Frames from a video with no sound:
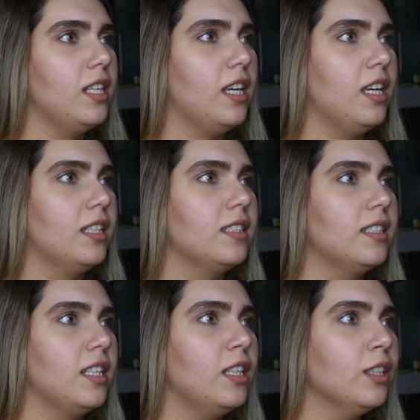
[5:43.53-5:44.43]
yes
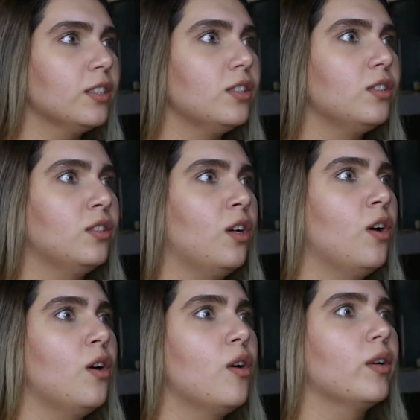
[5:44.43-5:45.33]
they look
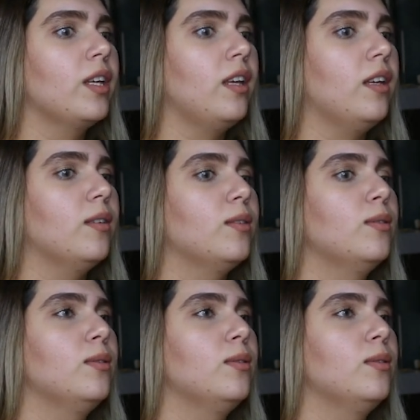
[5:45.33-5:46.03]
so cute